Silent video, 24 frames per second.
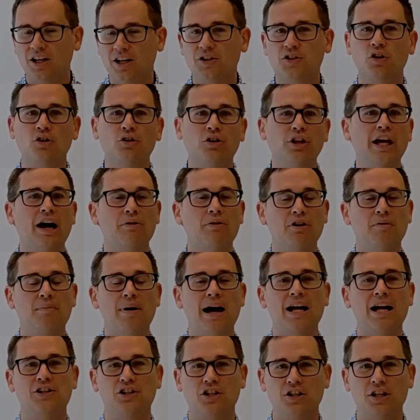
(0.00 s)
And certainly I would
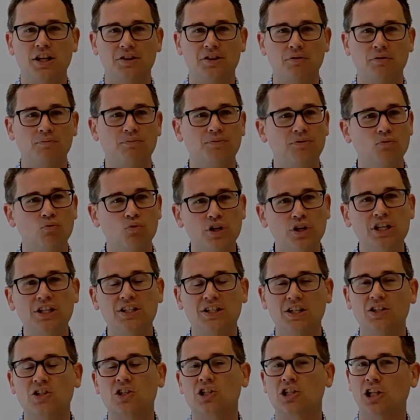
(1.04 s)
imagine that the
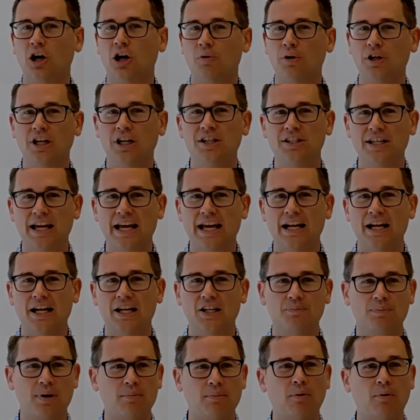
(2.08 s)
recent slowing in
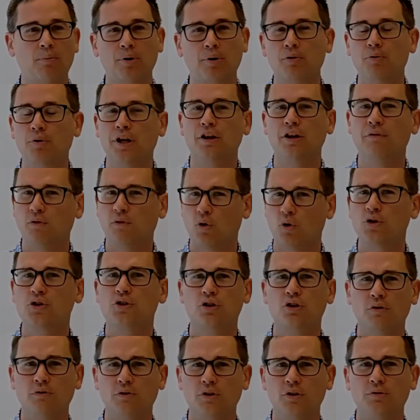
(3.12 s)
data has probably
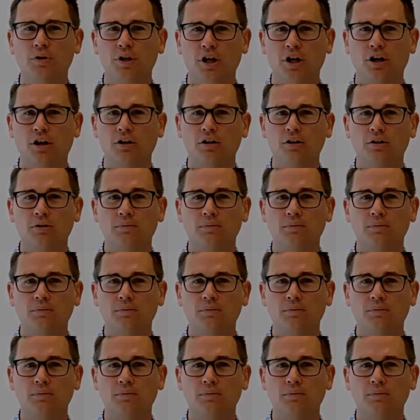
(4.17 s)
reinforced your view here.